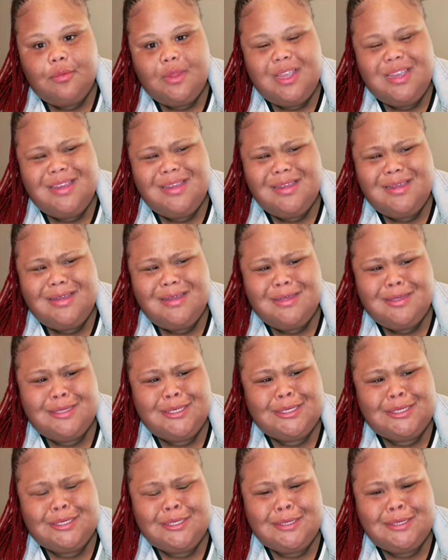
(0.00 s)

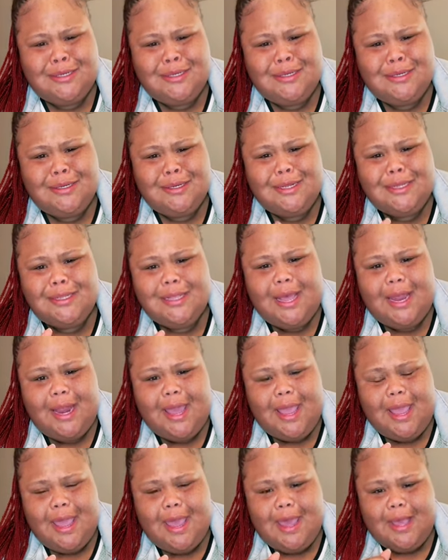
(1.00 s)
Hush. That's all
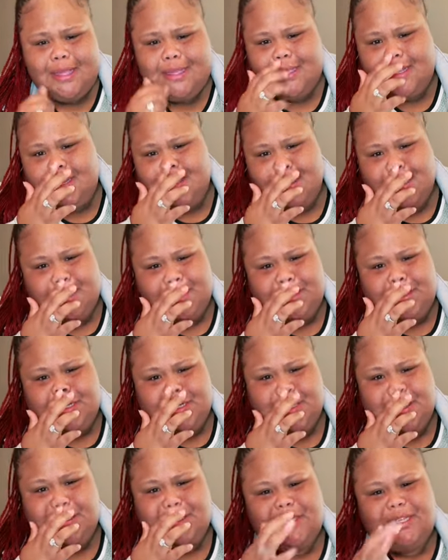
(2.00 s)
I ask. Hush.
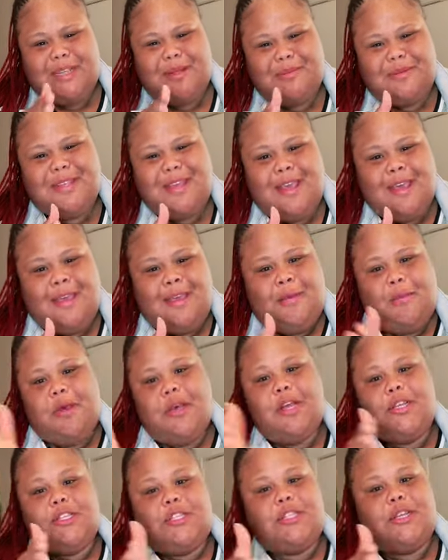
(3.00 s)
Hush sometime.
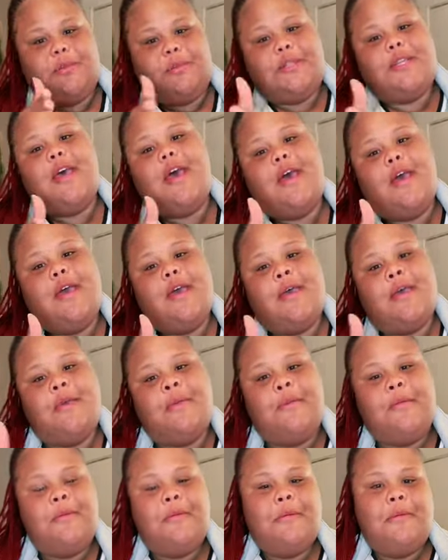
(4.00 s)
Hush sometime.
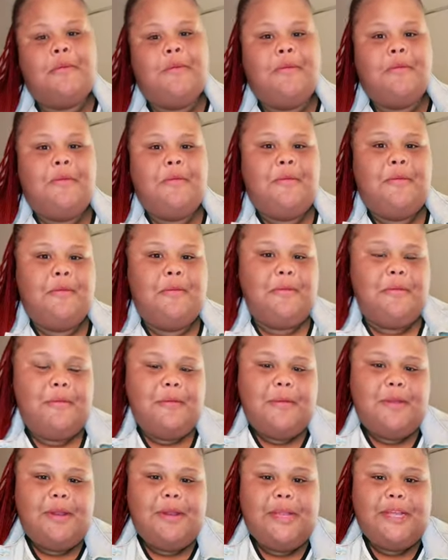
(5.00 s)

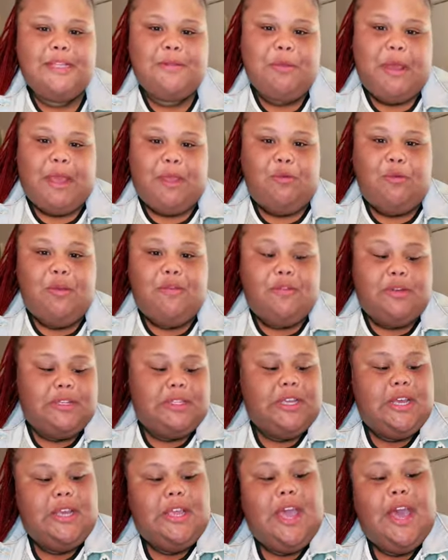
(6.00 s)
That's my equivalent
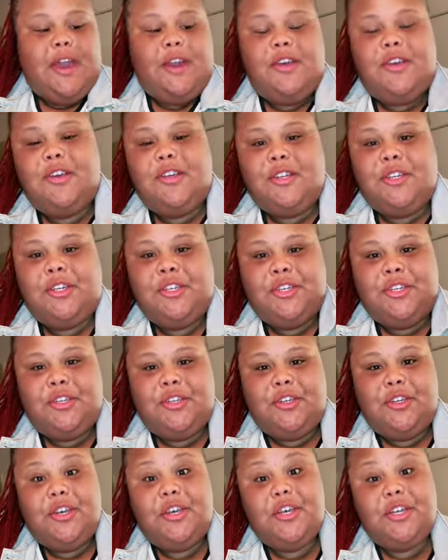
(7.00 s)
to tell y'all to hush.
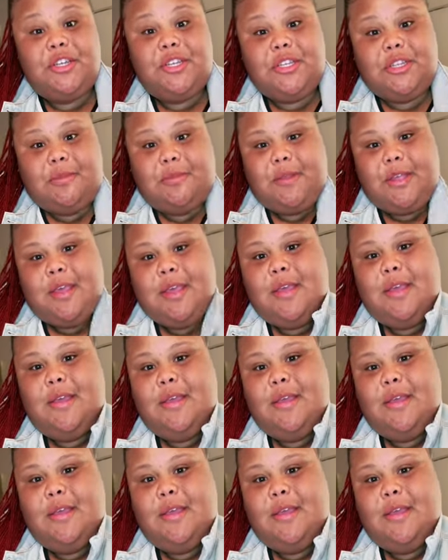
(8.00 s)
Hush sometime.